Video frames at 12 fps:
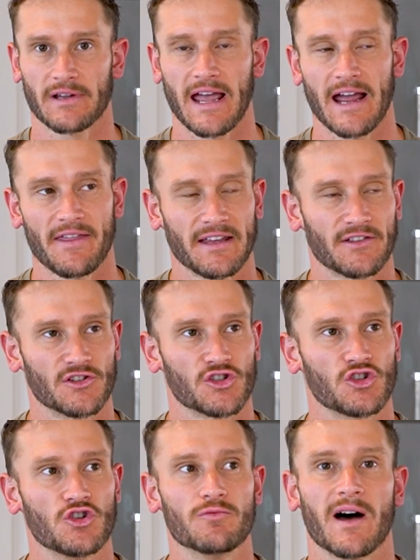Okay, I think there's
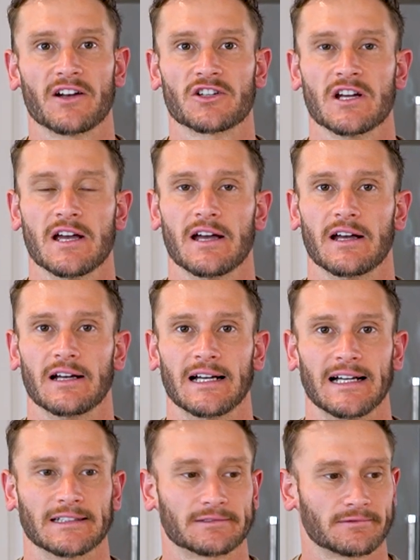too much
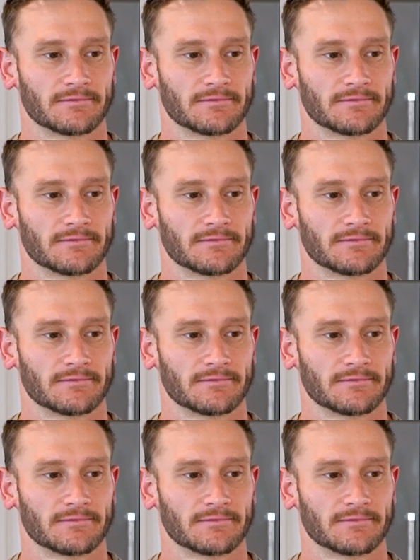uh,